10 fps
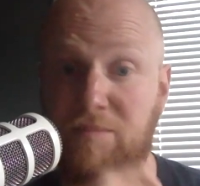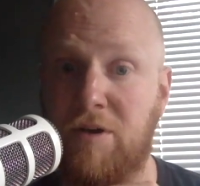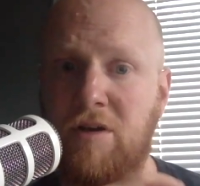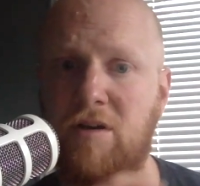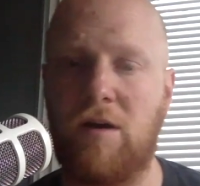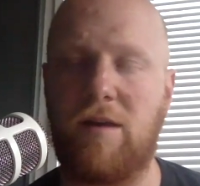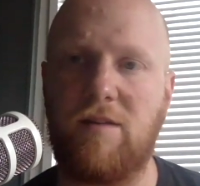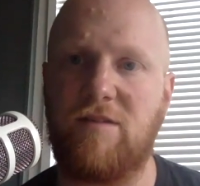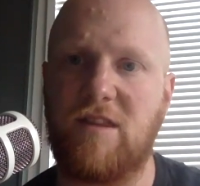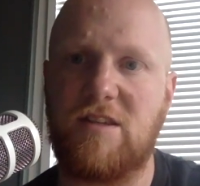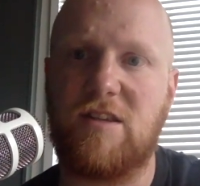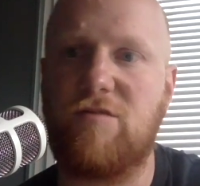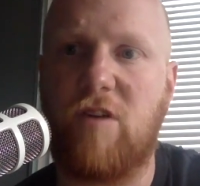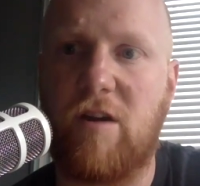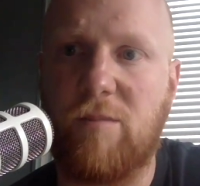But this has
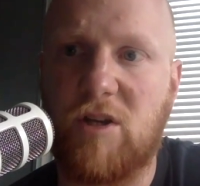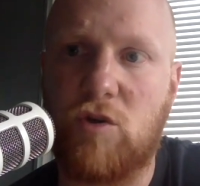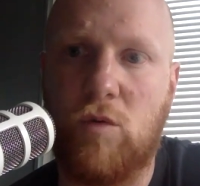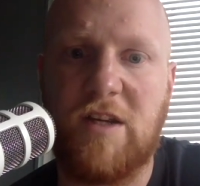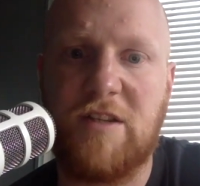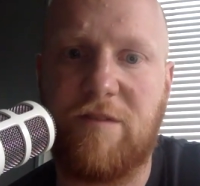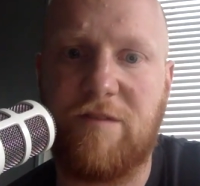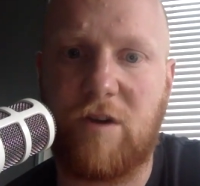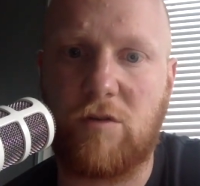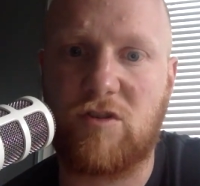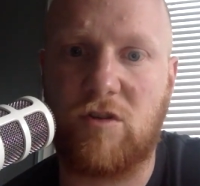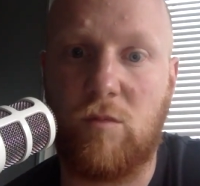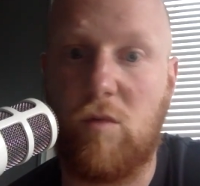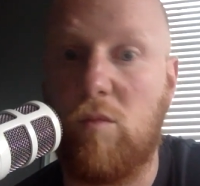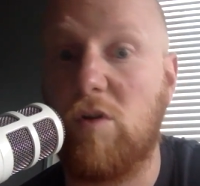very much always been focused
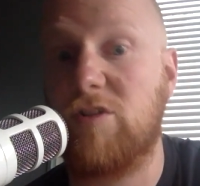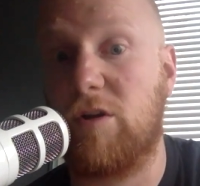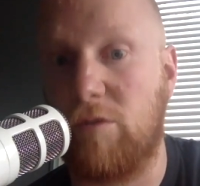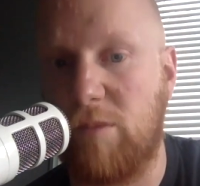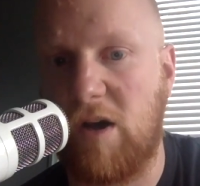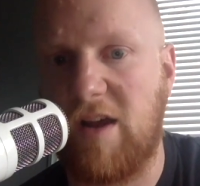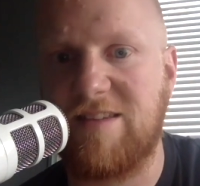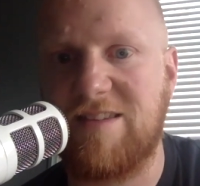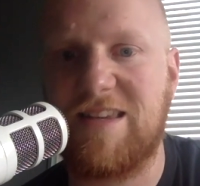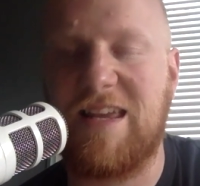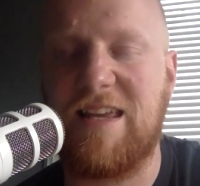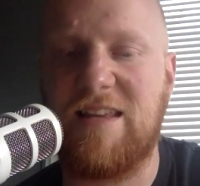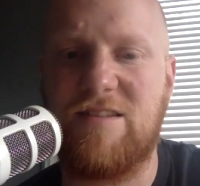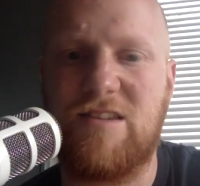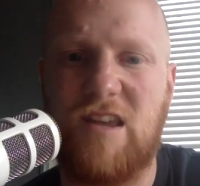on well, what's going on behind the
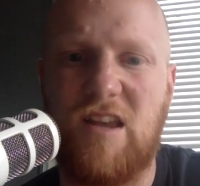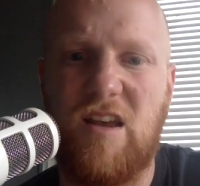scenes.